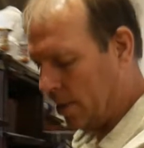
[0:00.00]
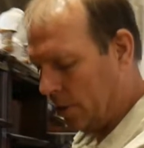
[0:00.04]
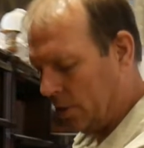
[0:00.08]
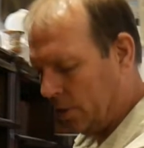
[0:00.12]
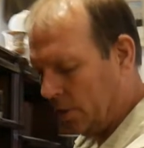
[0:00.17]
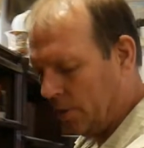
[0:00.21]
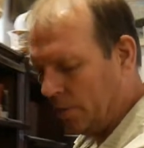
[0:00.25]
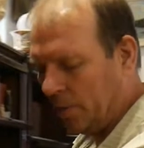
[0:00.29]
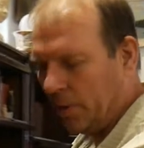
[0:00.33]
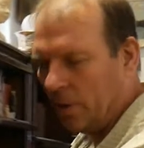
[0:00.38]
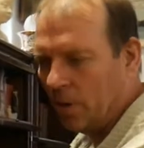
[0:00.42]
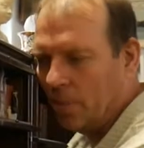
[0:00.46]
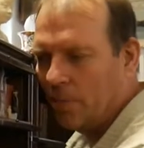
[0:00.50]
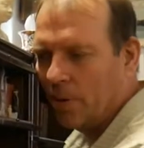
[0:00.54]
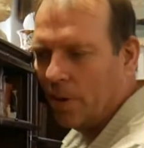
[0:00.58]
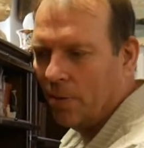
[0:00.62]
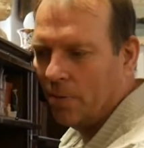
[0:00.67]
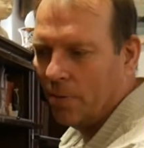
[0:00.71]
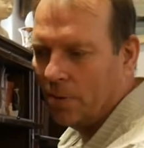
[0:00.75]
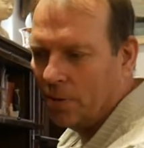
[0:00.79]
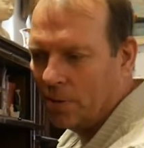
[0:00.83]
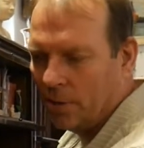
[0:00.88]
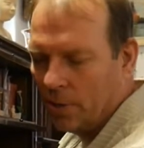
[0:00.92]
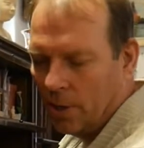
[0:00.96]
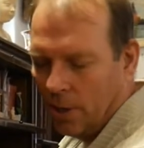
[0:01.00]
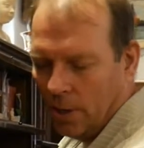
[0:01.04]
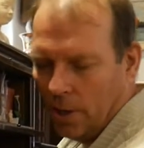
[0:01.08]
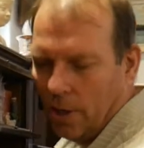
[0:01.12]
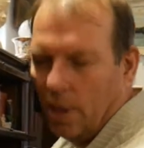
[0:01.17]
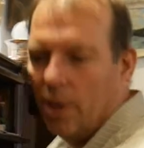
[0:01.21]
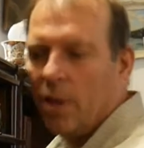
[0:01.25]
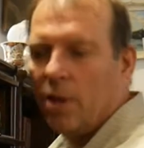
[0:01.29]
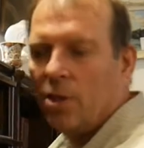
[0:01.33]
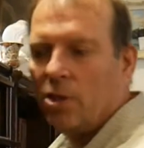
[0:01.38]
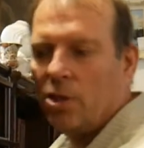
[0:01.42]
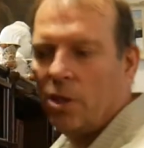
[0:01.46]
it shipped here, but it was,
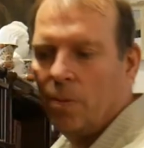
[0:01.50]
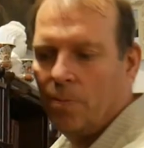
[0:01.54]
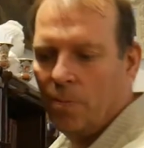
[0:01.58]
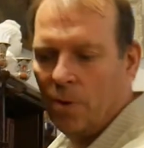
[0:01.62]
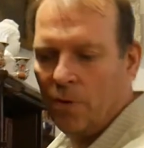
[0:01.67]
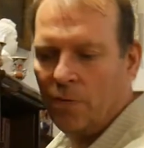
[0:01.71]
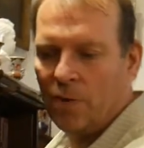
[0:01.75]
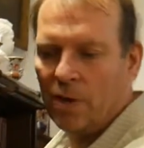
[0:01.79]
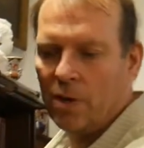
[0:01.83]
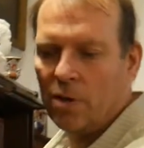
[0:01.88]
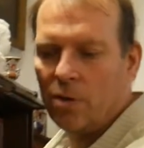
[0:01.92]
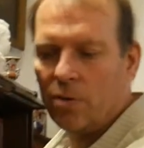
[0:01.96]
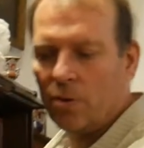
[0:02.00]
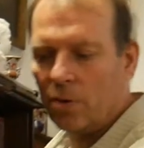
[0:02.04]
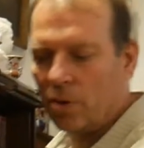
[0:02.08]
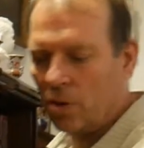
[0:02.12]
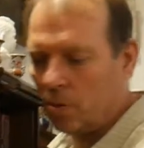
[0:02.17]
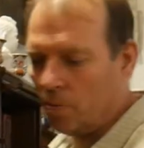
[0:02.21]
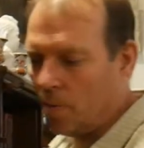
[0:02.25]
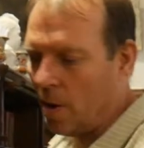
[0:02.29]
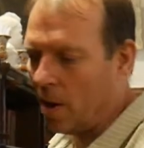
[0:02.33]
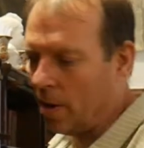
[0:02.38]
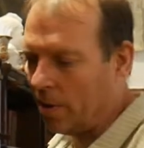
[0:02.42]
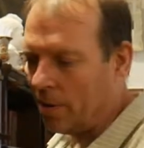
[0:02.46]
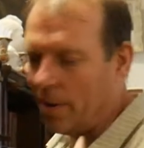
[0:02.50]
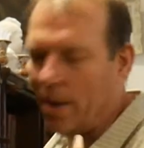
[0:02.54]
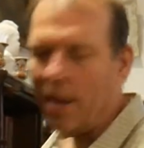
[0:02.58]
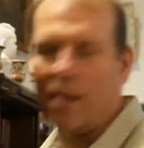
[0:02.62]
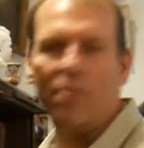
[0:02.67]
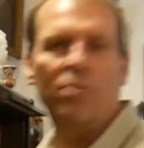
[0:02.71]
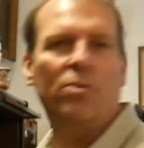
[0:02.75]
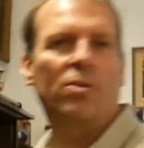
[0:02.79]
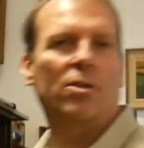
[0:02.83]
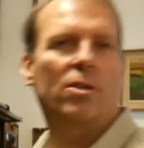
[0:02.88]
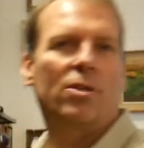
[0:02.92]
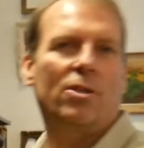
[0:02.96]
she moved into a smaller
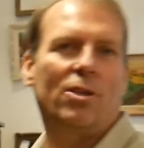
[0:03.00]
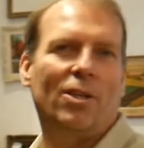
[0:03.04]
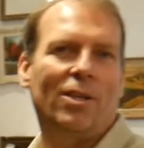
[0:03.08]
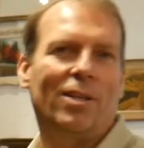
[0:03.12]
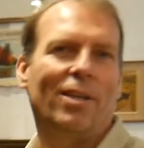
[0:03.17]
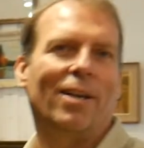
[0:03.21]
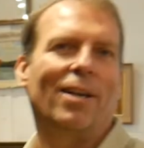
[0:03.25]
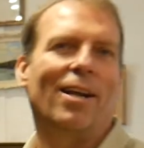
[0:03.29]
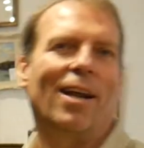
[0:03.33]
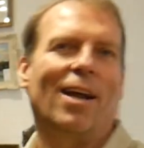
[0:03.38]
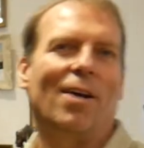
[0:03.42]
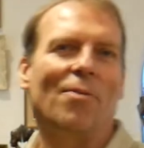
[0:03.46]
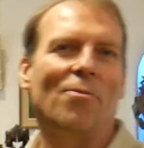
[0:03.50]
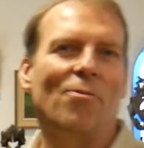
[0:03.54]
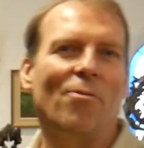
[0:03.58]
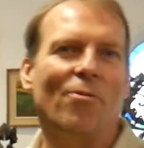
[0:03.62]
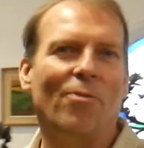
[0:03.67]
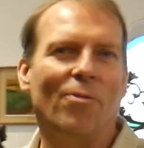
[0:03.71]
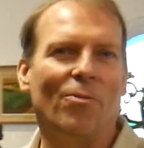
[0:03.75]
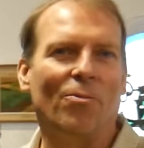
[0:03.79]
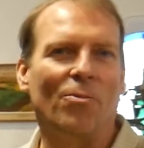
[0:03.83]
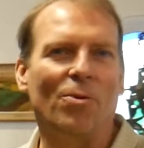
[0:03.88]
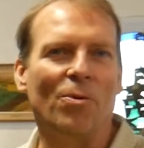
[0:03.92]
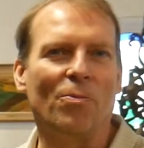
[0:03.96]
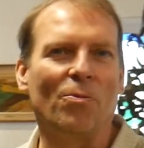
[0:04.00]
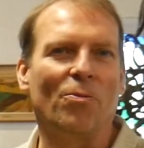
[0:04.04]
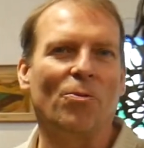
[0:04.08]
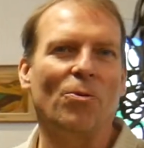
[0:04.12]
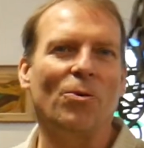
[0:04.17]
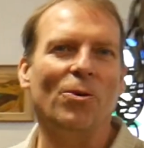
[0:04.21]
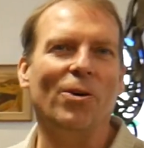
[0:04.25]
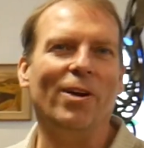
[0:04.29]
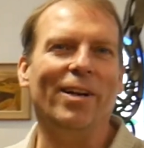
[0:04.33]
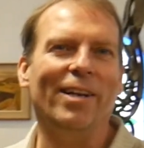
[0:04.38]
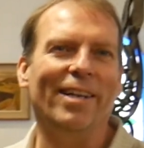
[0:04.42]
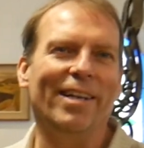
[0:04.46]
house and she didn't have room
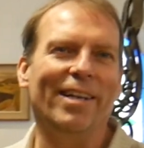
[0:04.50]
for it.